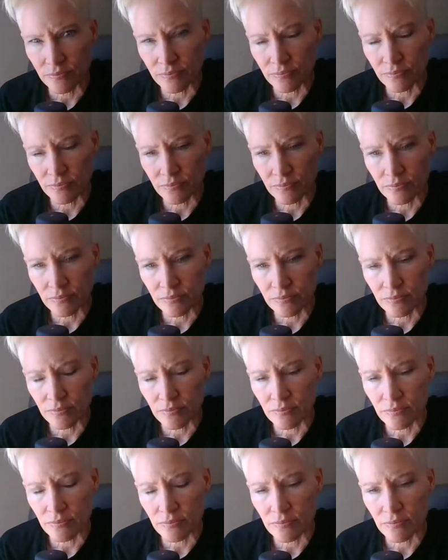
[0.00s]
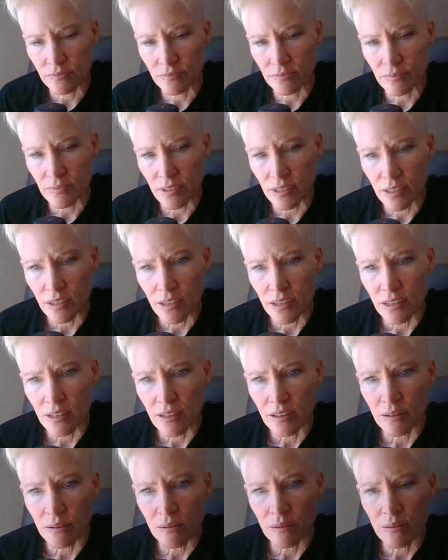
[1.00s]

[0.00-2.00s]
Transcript: (no one is talking)